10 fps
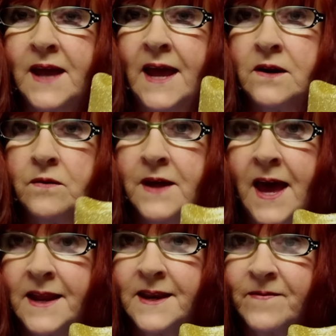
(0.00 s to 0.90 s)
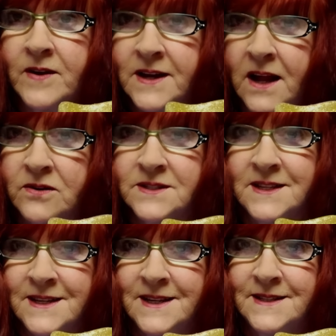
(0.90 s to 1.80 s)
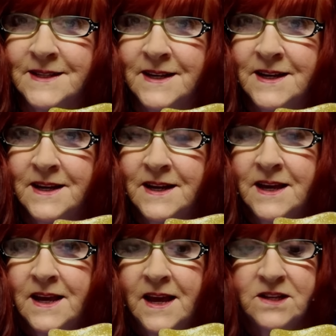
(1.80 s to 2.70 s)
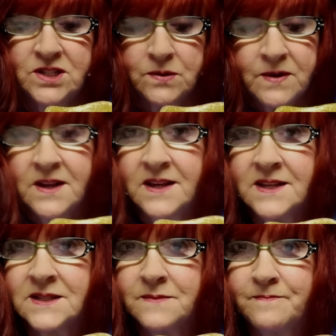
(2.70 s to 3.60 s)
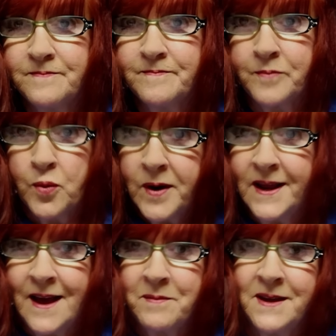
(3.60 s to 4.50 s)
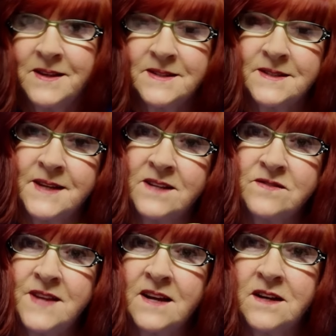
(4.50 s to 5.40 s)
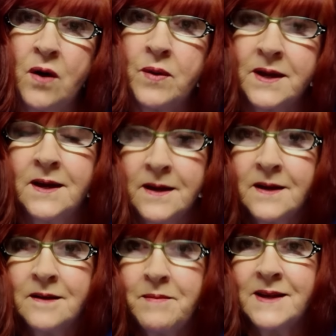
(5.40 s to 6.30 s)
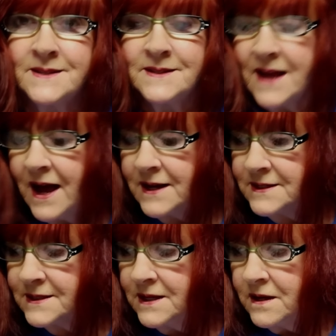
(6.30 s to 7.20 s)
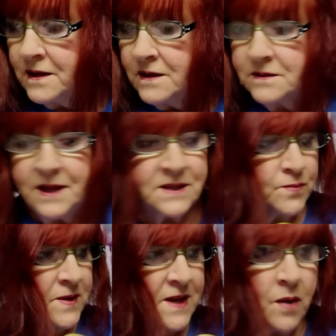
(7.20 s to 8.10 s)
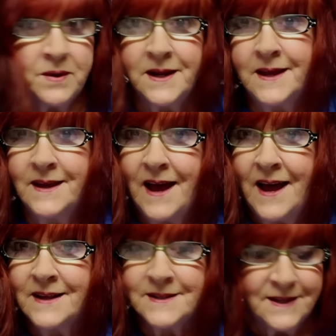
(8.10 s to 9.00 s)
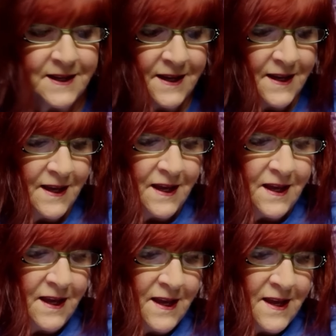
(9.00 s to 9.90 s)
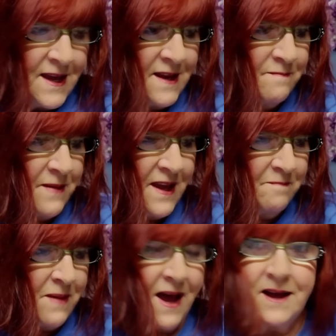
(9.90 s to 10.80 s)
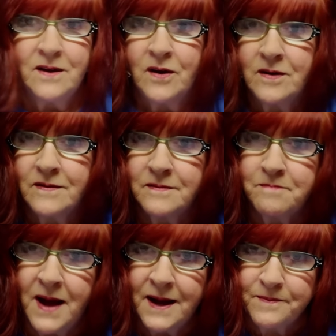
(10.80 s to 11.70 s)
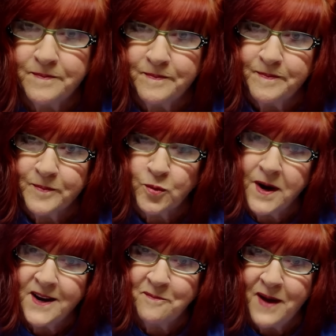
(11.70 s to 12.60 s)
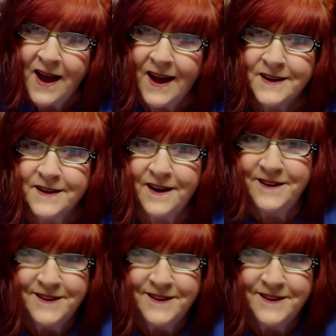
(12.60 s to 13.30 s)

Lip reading: candle. They had different colors in these. And she really is pretty. I mean, just a touch of that glowing makes it nice. So that's really all we need, guys. And my creative mind.